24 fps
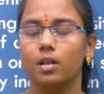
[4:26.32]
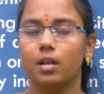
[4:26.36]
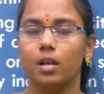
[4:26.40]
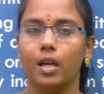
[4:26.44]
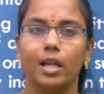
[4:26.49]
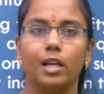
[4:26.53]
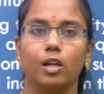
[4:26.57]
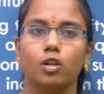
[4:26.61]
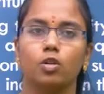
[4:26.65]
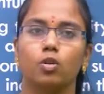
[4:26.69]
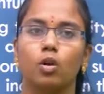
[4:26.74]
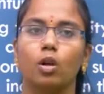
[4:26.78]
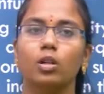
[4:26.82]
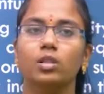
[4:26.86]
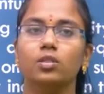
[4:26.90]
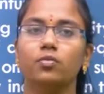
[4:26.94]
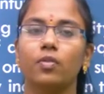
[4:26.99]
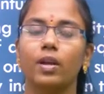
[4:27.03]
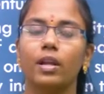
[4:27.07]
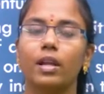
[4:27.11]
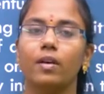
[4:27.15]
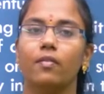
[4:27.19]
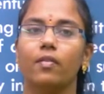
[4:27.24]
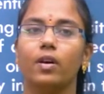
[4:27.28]
electrons
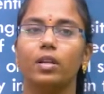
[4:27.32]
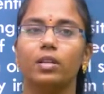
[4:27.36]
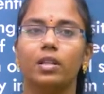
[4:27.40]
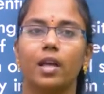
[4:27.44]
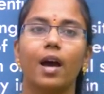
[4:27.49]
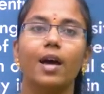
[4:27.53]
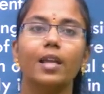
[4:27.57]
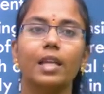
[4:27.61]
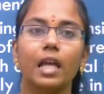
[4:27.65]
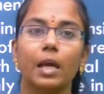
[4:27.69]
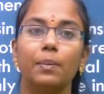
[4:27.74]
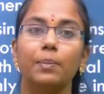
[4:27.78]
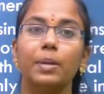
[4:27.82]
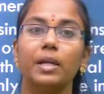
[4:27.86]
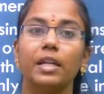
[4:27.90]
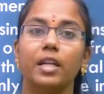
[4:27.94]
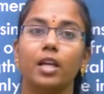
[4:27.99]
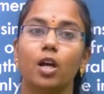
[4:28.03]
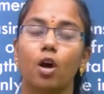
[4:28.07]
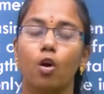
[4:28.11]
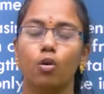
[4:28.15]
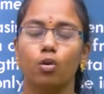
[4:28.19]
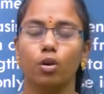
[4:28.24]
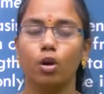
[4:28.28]
whenever they are
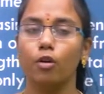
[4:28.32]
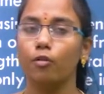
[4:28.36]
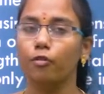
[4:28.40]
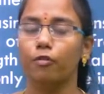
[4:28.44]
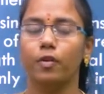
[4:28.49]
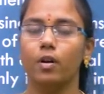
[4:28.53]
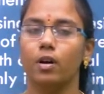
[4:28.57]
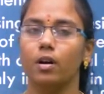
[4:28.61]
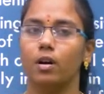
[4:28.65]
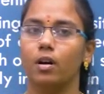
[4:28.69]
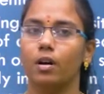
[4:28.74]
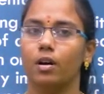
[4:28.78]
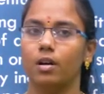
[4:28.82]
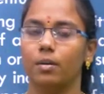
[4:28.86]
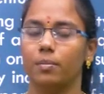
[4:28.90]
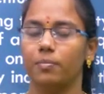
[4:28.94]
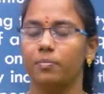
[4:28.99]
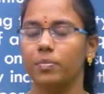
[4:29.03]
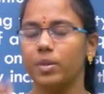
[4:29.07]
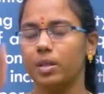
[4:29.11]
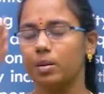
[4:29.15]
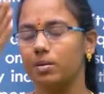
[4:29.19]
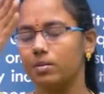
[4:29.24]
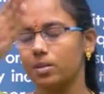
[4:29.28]
emitting out of
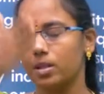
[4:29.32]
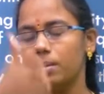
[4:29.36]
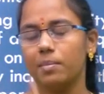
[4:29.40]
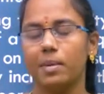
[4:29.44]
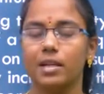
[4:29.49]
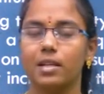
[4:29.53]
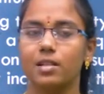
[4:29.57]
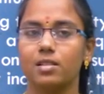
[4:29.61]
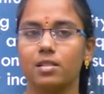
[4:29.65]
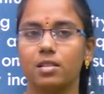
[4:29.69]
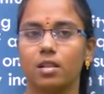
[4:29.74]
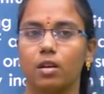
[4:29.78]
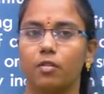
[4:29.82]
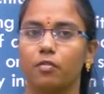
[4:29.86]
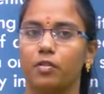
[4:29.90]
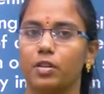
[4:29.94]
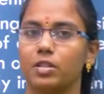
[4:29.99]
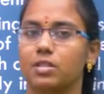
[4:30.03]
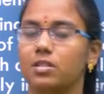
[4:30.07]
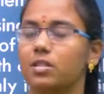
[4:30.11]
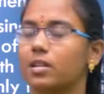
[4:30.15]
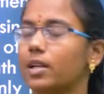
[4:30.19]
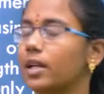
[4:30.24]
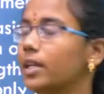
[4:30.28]
the metal
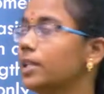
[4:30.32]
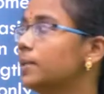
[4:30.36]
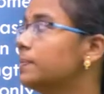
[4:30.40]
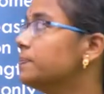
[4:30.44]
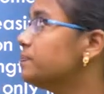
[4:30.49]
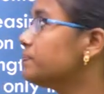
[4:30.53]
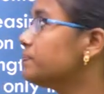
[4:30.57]
surface, right?